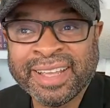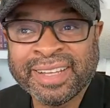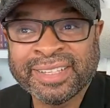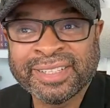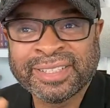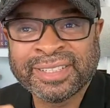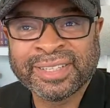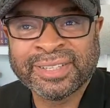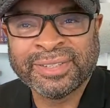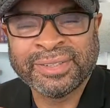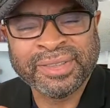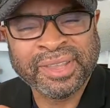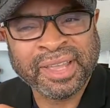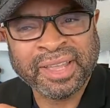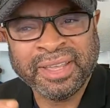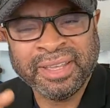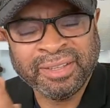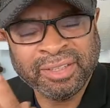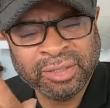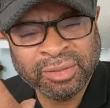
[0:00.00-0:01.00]
And so
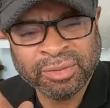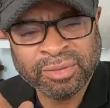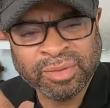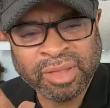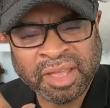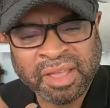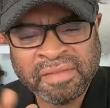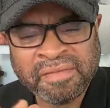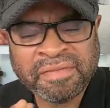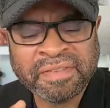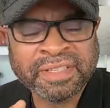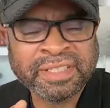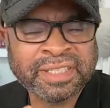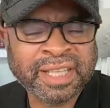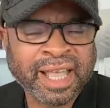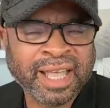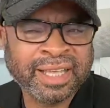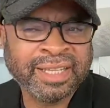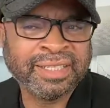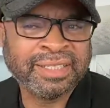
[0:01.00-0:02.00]
they
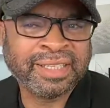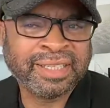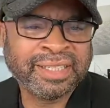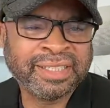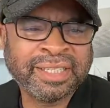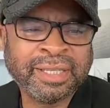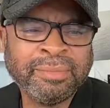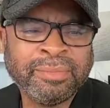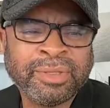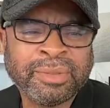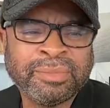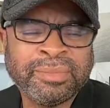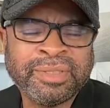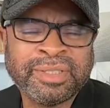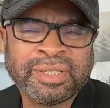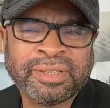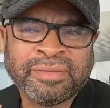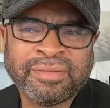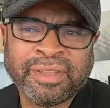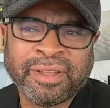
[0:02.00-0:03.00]
emphasize the symptoms
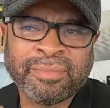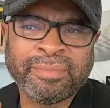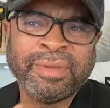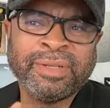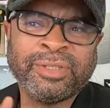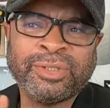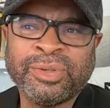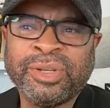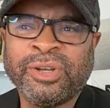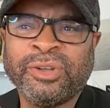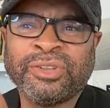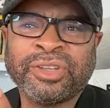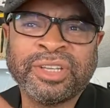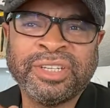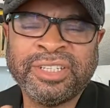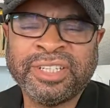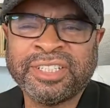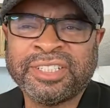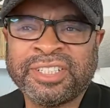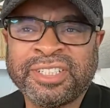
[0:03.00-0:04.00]
of their mental health
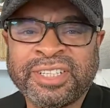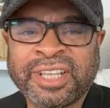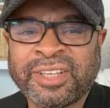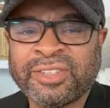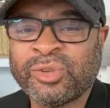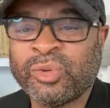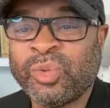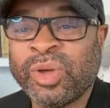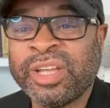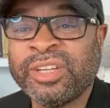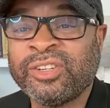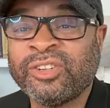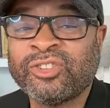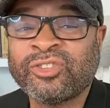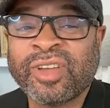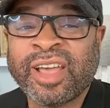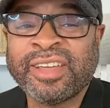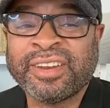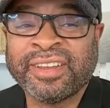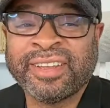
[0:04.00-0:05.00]
condition as a way to
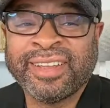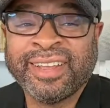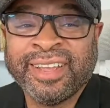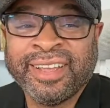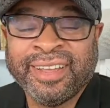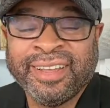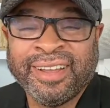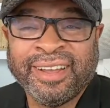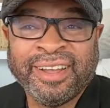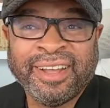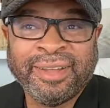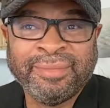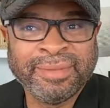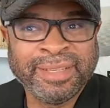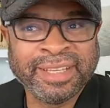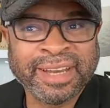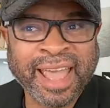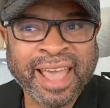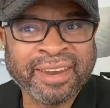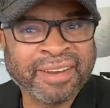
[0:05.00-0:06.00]
try to
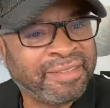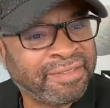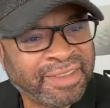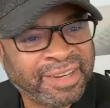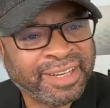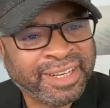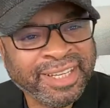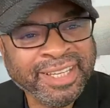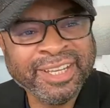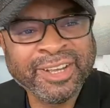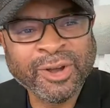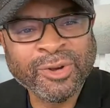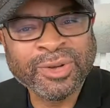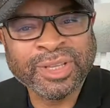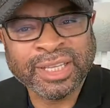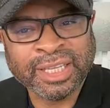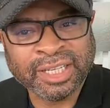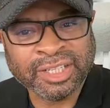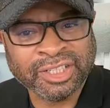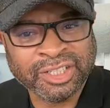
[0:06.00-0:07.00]
get out of the legal
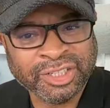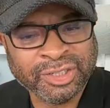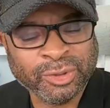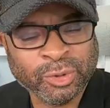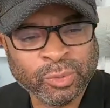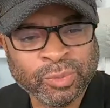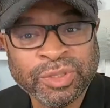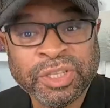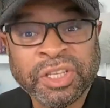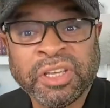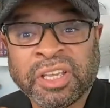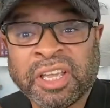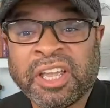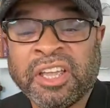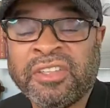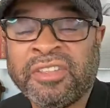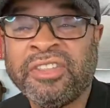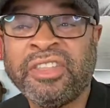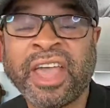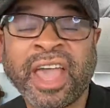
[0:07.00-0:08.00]
issue.
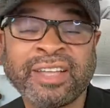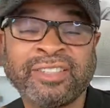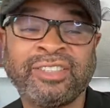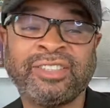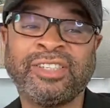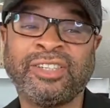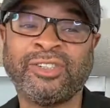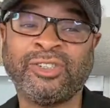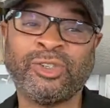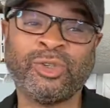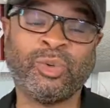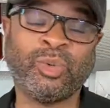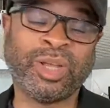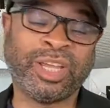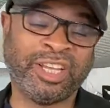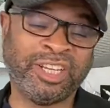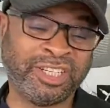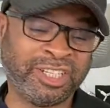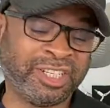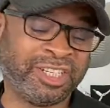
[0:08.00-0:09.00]
In that
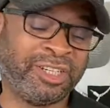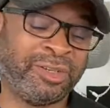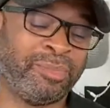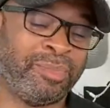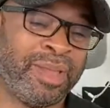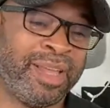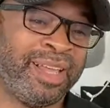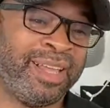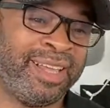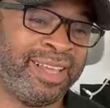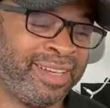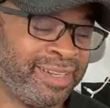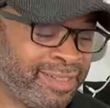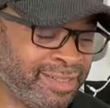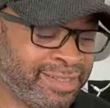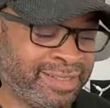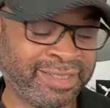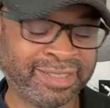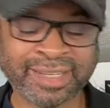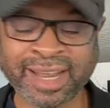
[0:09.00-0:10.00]
situation, the
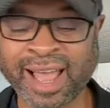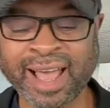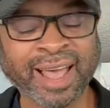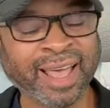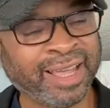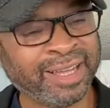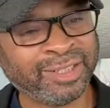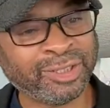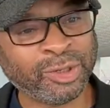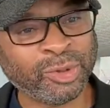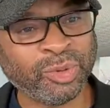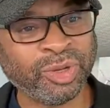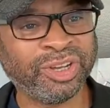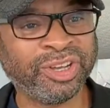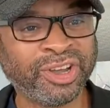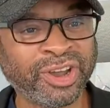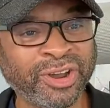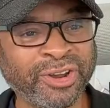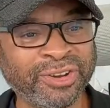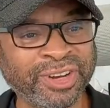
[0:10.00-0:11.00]
man tied to a
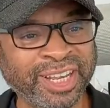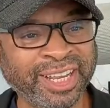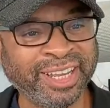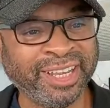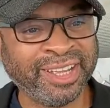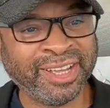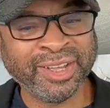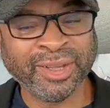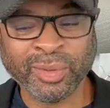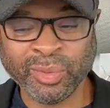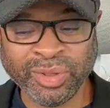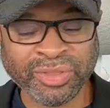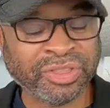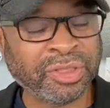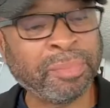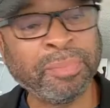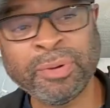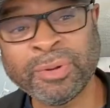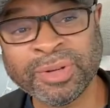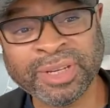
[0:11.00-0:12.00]
gurney with the
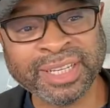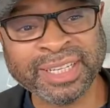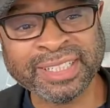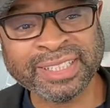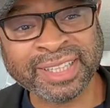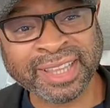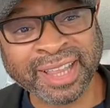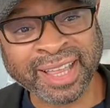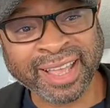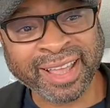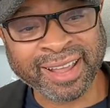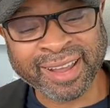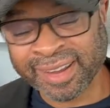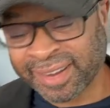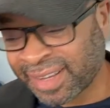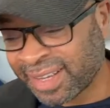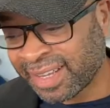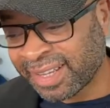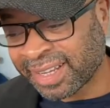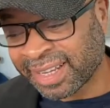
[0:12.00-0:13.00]
police
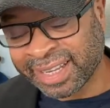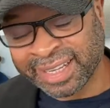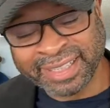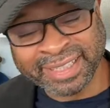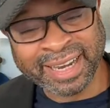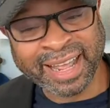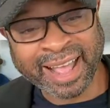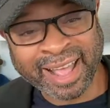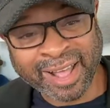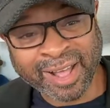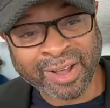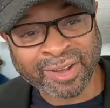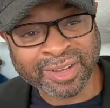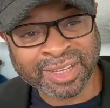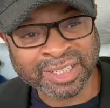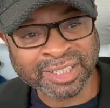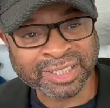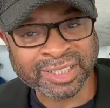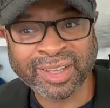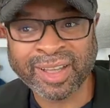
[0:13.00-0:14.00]
there, and now he
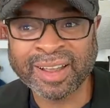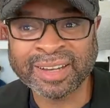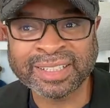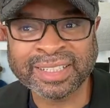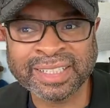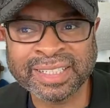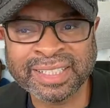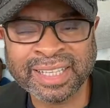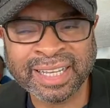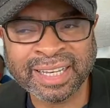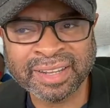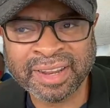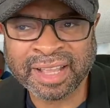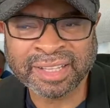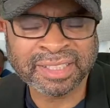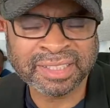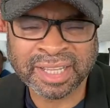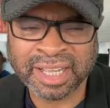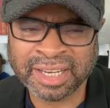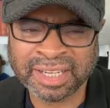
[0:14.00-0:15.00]
started to say, I'm not
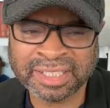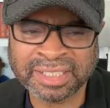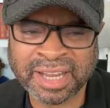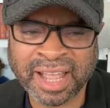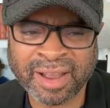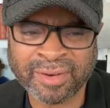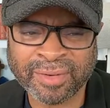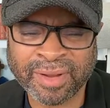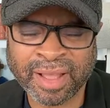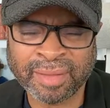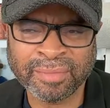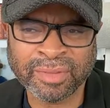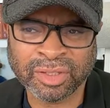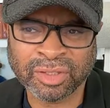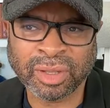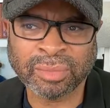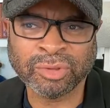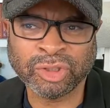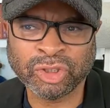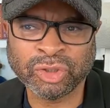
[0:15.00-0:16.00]
saying it's not,
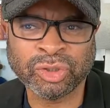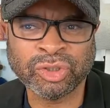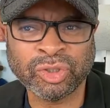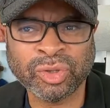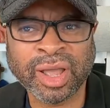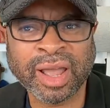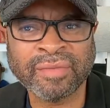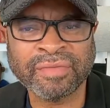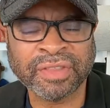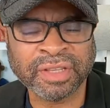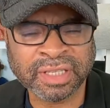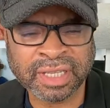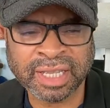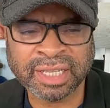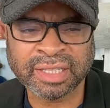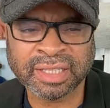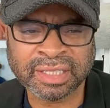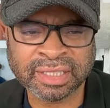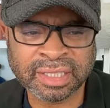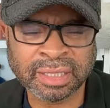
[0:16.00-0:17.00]
I'm sure you have to take
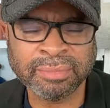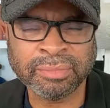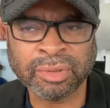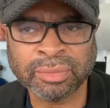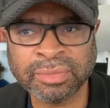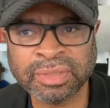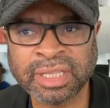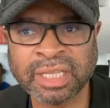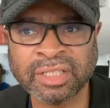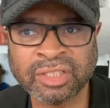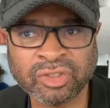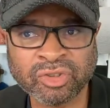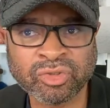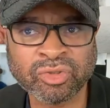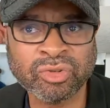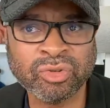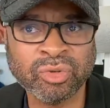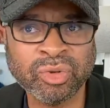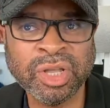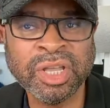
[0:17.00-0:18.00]
the symptoms as
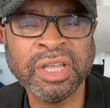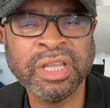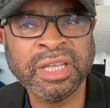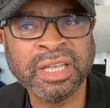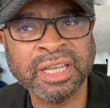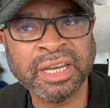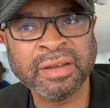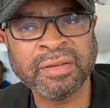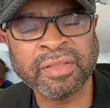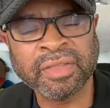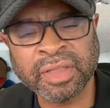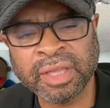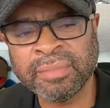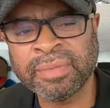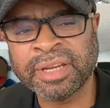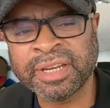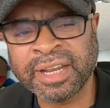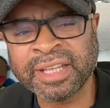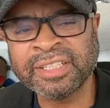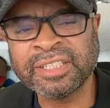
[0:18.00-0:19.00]
true and everything, but
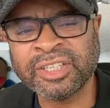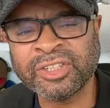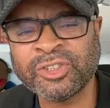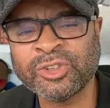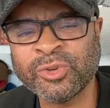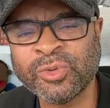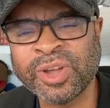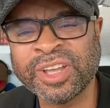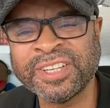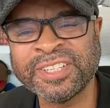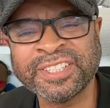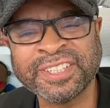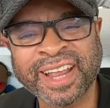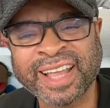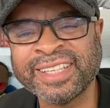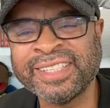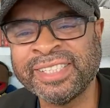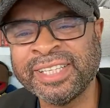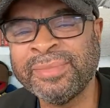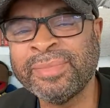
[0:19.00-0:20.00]
in that situation, I
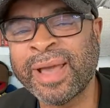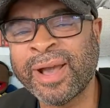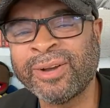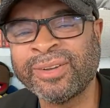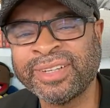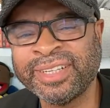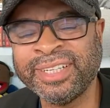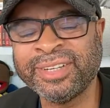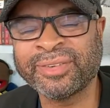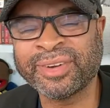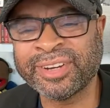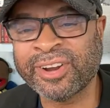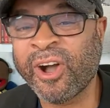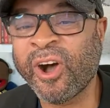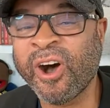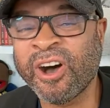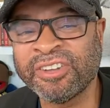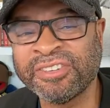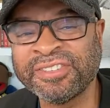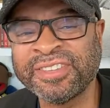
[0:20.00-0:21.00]
see malingering
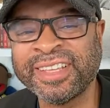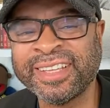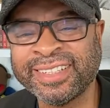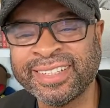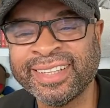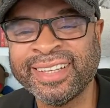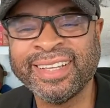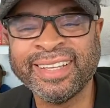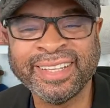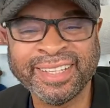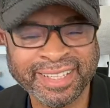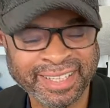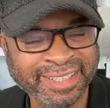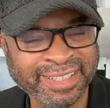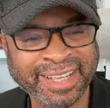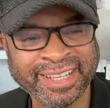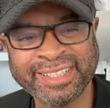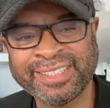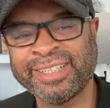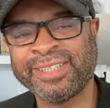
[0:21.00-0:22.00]
often in
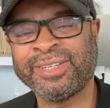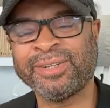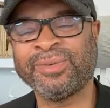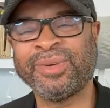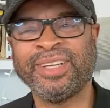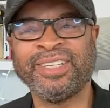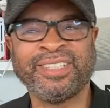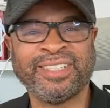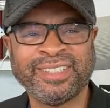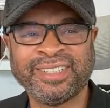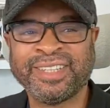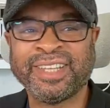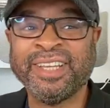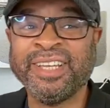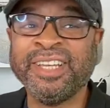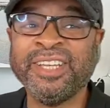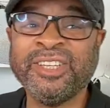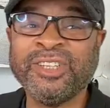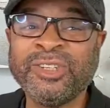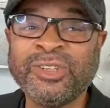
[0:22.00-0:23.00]
that situations. The
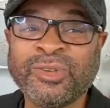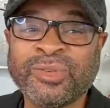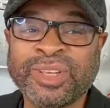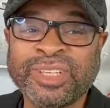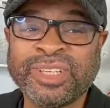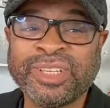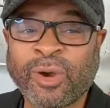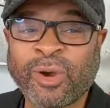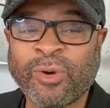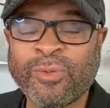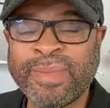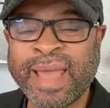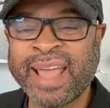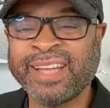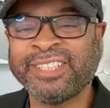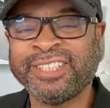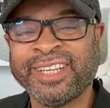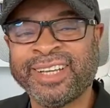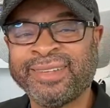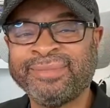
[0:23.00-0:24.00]
histories don't
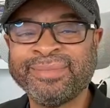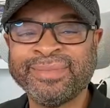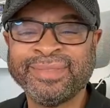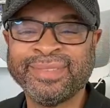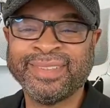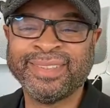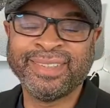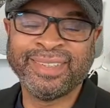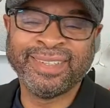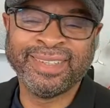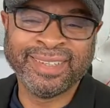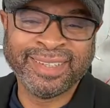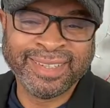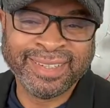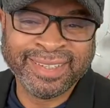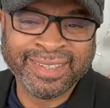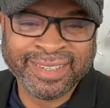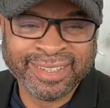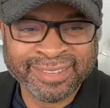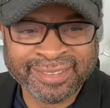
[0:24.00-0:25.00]
match up,
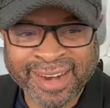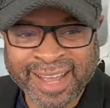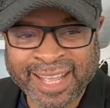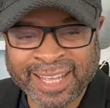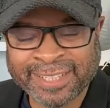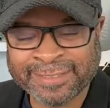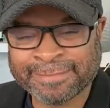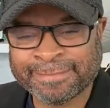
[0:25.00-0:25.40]
right?